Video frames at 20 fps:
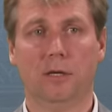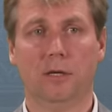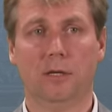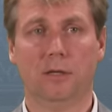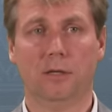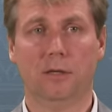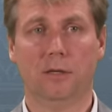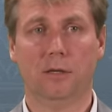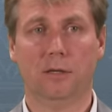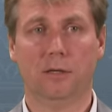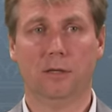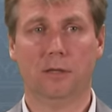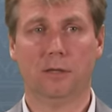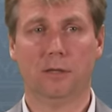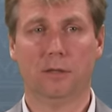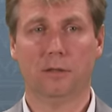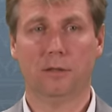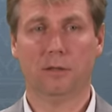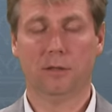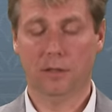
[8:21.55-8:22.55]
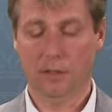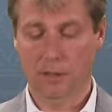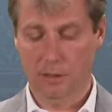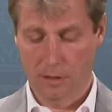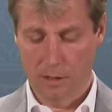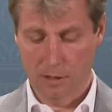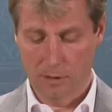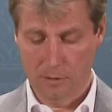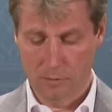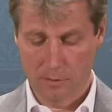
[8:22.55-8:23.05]
in the
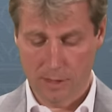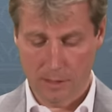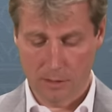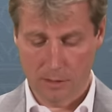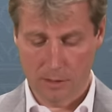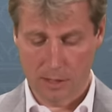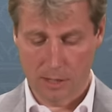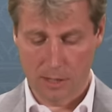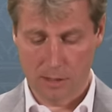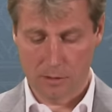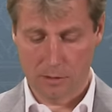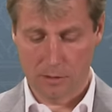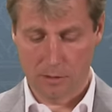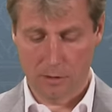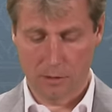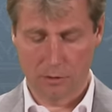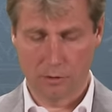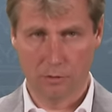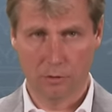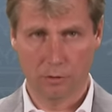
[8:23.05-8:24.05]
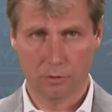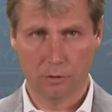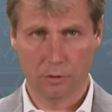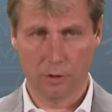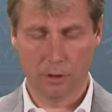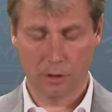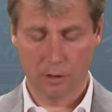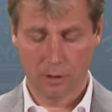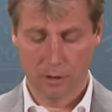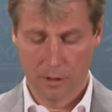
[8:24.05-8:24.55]
United States, close to New
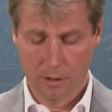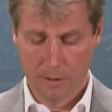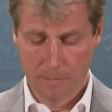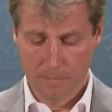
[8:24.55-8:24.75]
York,